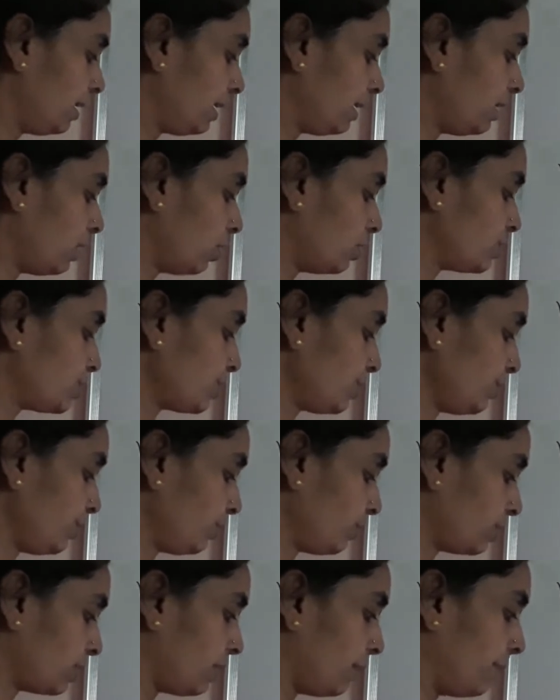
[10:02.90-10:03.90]
he also
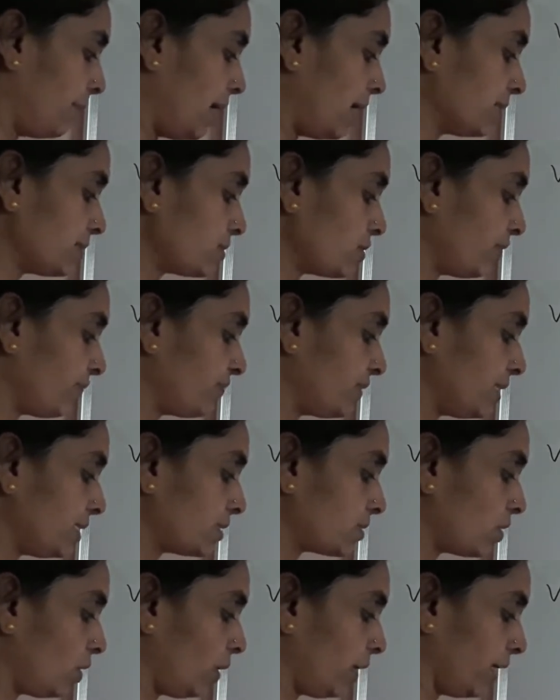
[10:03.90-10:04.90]
took the mass of the
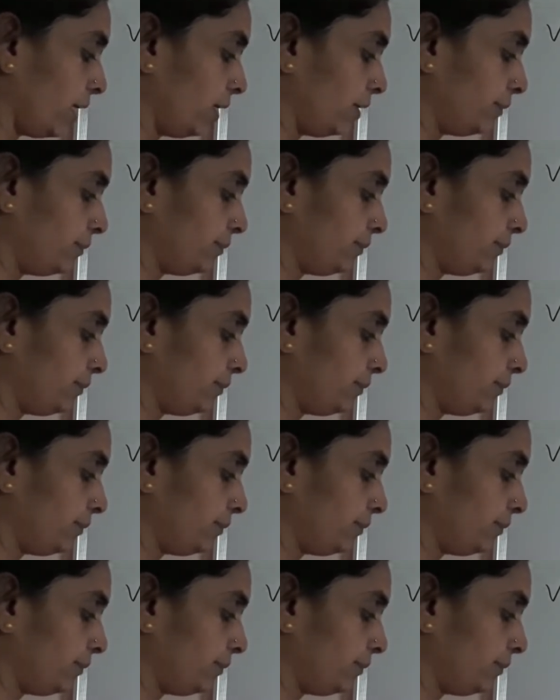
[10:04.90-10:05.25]
soil.